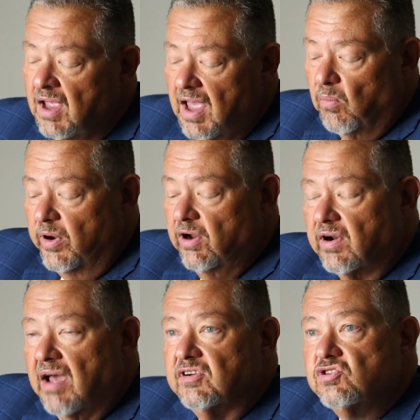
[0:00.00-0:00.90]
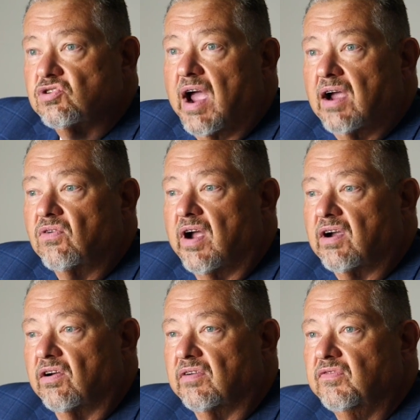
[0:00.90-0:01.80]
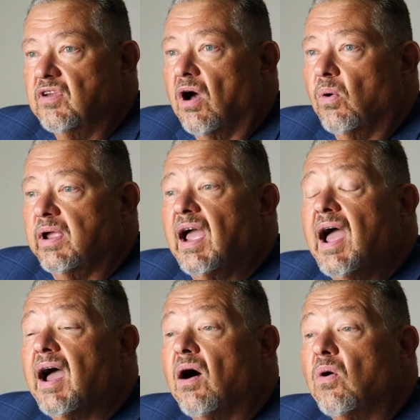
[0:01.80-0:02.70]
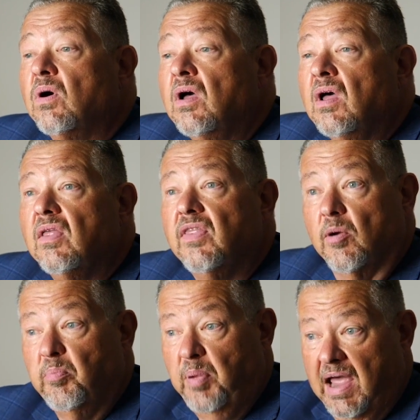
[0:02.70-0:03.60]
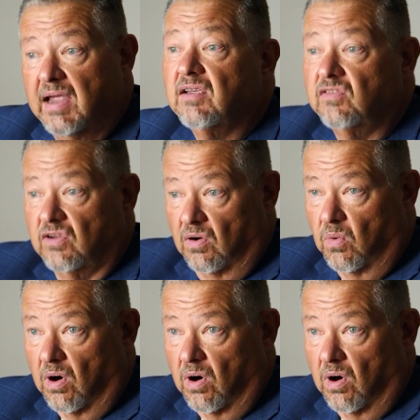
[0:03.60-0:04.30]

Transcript: and we don't have a track record of knowing how their pay is going to